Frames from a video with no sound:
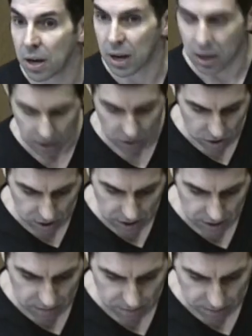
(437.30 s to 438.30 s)
uh,
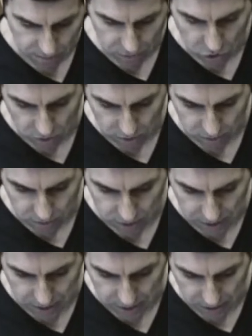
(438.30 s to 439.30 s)
um,
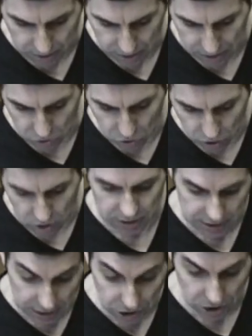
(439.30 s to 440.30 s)
uh, an
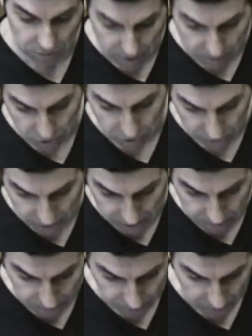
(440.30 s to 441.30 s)
organisation member of
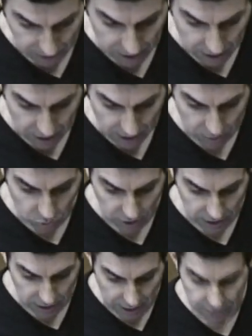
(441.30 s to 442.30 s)
them. And
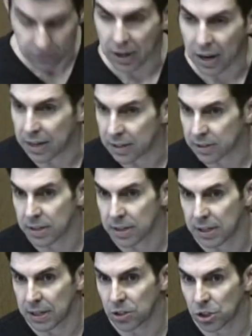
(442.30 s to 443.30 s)
we advocate to the
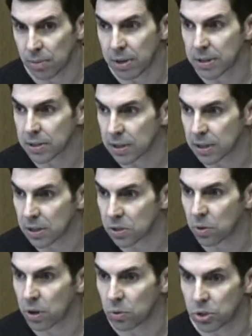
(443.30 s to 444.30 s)
NHMRC as
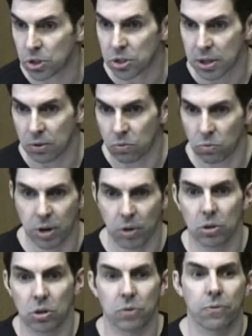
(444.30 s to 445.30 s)
well, which is where a
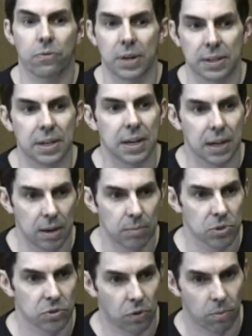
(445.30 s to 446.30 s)
lot of funding
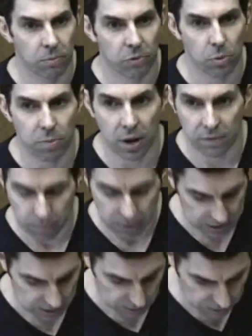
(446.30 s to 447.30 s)
comes from for
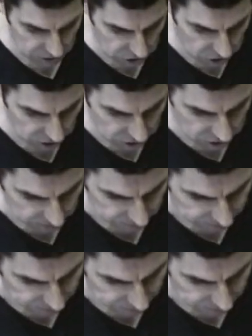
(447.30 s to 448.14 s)
bioinformatics positions.